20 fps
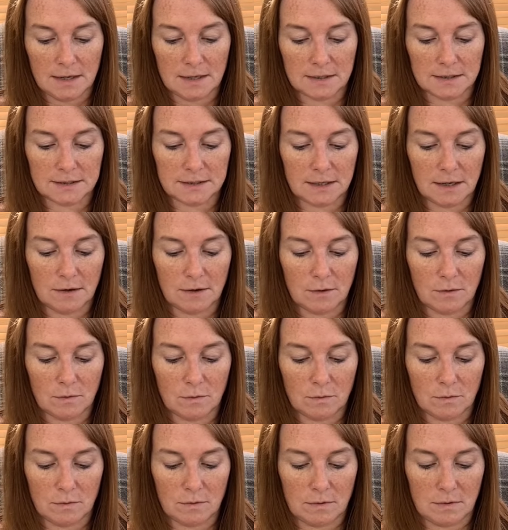
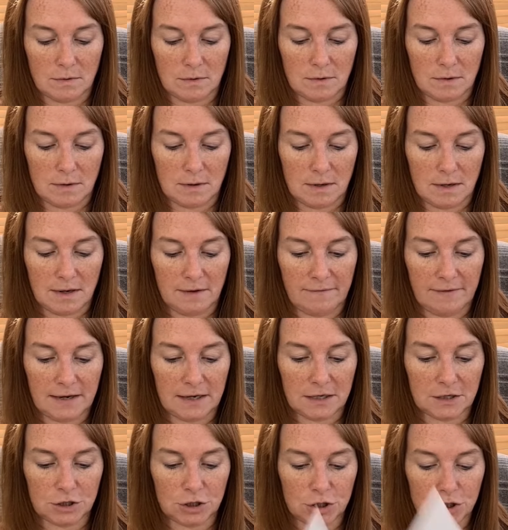So if I
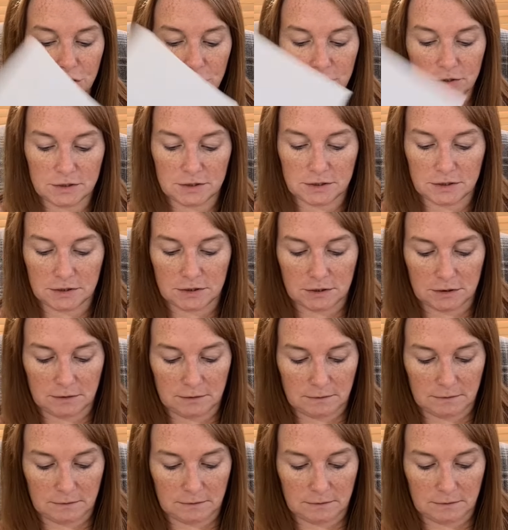can just